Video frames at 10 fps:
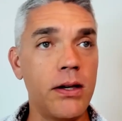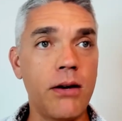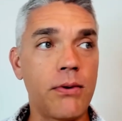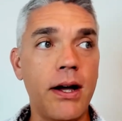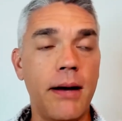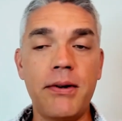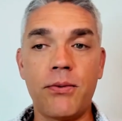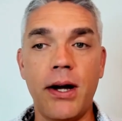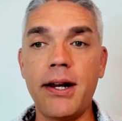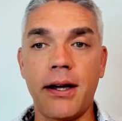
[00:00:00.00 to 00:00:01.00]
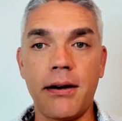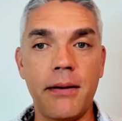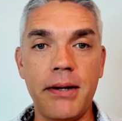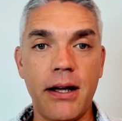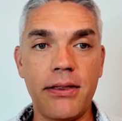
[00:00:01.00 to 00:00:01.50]
Yeah, right. I mean, writing. I
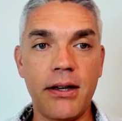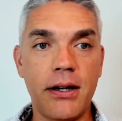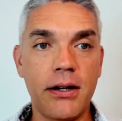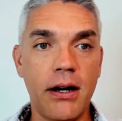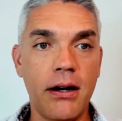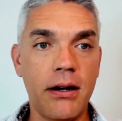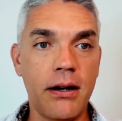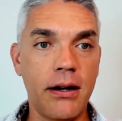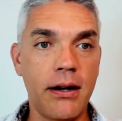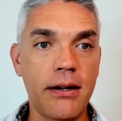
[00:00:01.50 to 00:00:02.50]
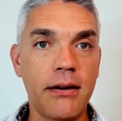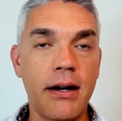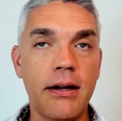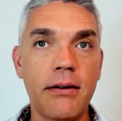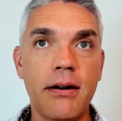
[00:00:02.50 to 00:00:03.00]
mean, I think
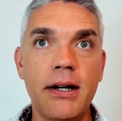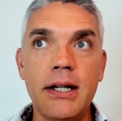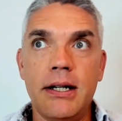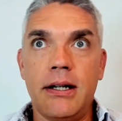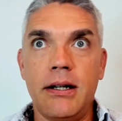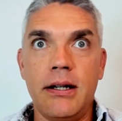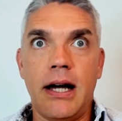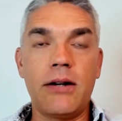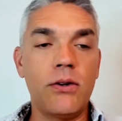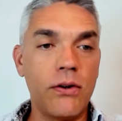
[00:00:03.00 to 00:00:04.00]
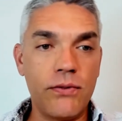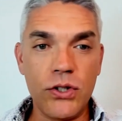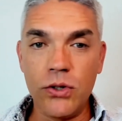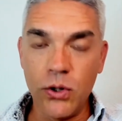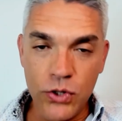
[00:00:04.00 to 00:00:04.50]
I don't know
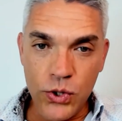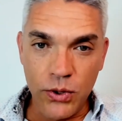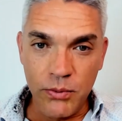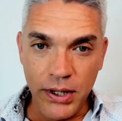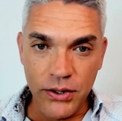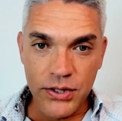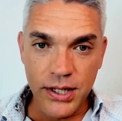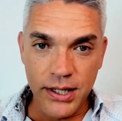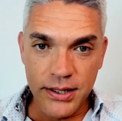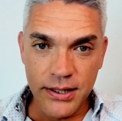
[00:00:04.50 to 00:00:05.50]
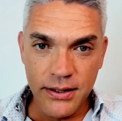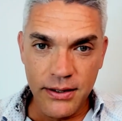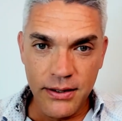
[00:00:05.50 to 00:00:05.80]
do you know who Jordan Peterson is?